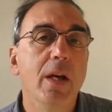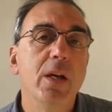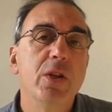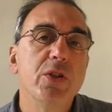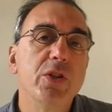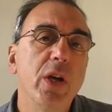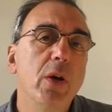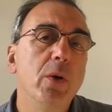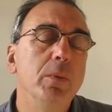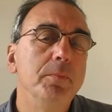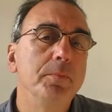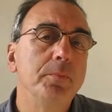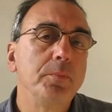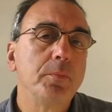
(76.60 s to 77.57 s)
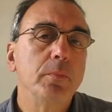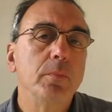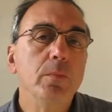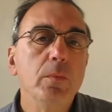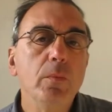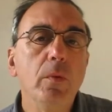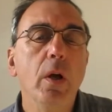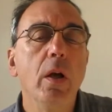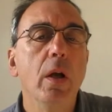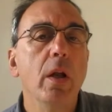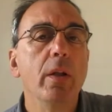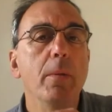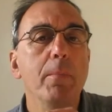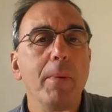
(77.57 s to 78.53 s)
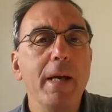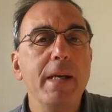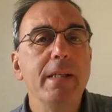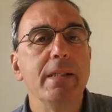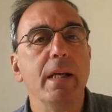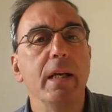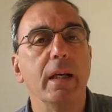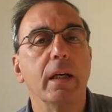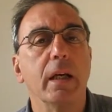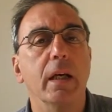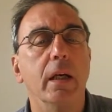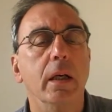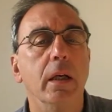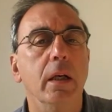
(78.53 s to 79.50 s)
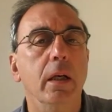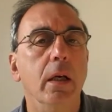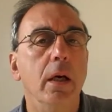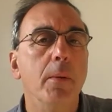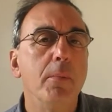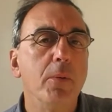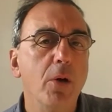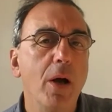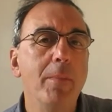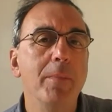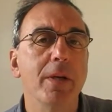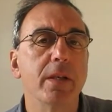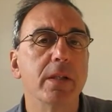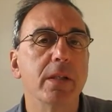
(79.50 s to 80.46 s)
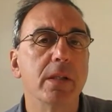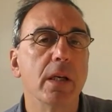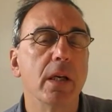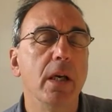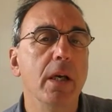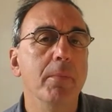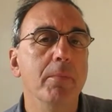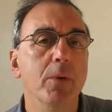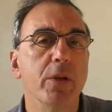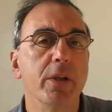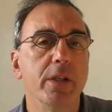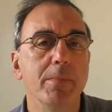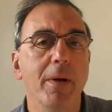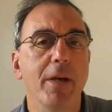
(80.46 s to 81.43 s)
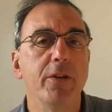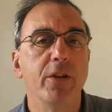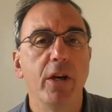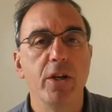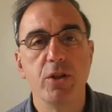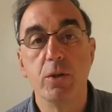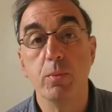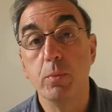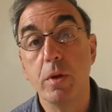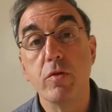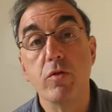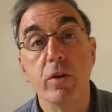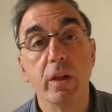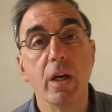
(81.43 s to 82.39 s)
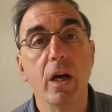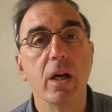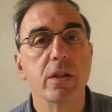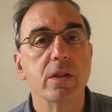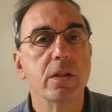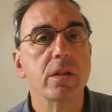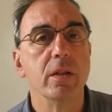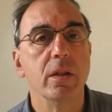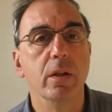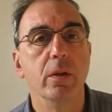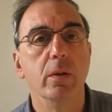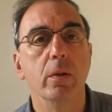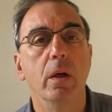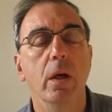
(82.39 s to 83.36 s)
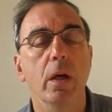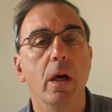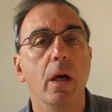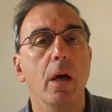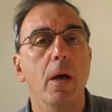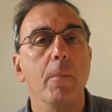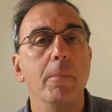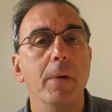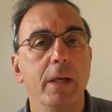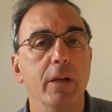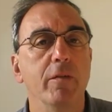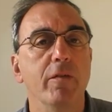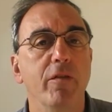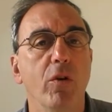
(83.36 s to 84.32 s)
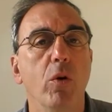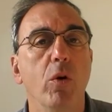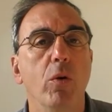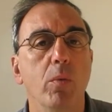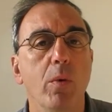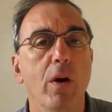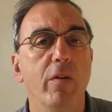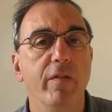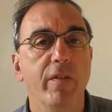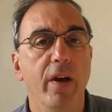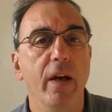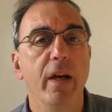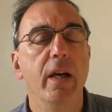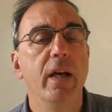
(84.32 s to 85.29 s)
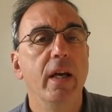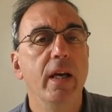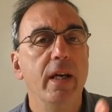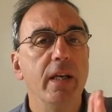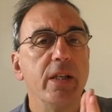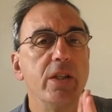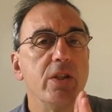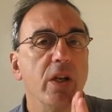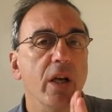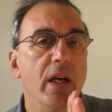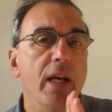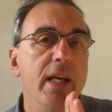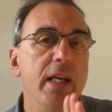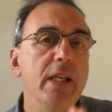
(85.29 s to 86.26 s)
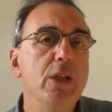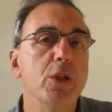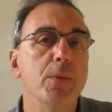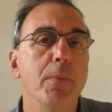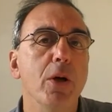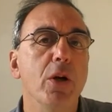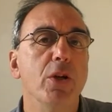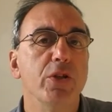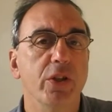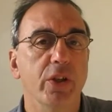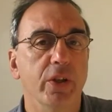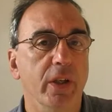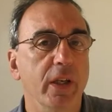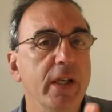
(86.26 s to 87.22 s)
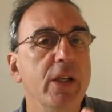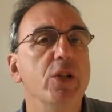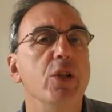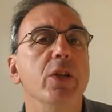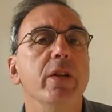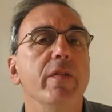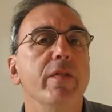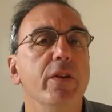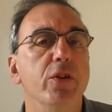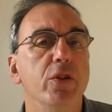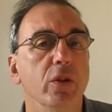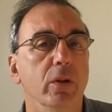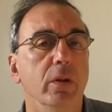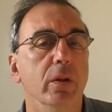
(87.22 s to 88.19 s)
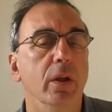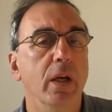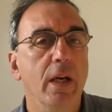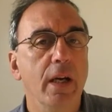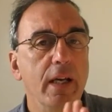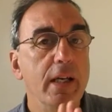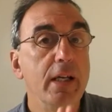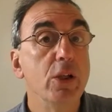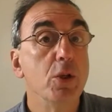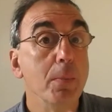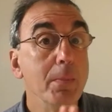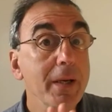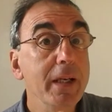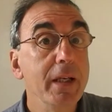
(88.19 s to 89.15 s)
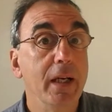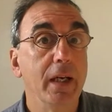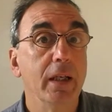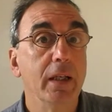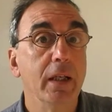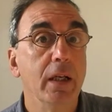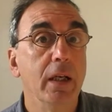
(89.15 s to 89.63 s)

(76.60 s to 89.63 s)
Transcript: So the basic premise in Buddhist meditation with regards to being for welfare is that each person, each individual, each being